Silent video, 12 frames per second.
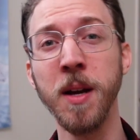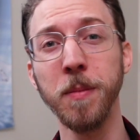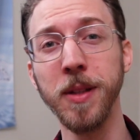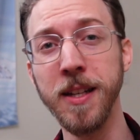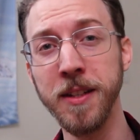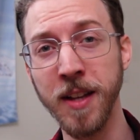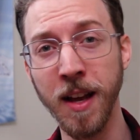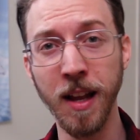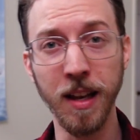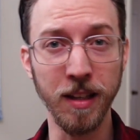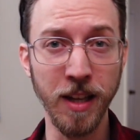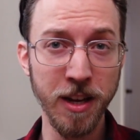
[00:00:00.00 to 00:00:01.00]
please
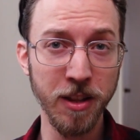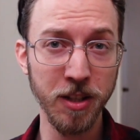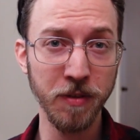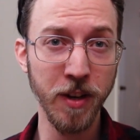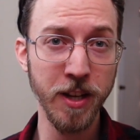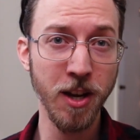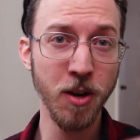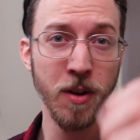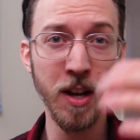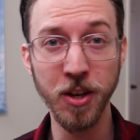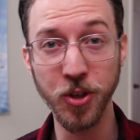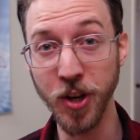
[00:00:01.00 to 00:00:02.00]
like this video,
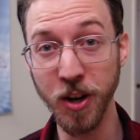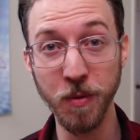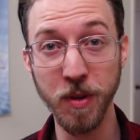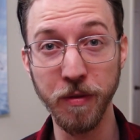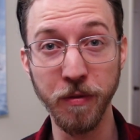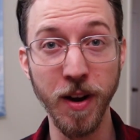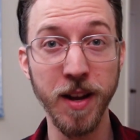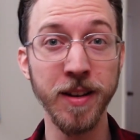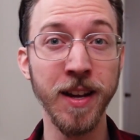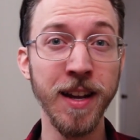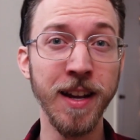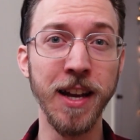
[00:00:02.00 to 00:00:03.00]
share it with a friend,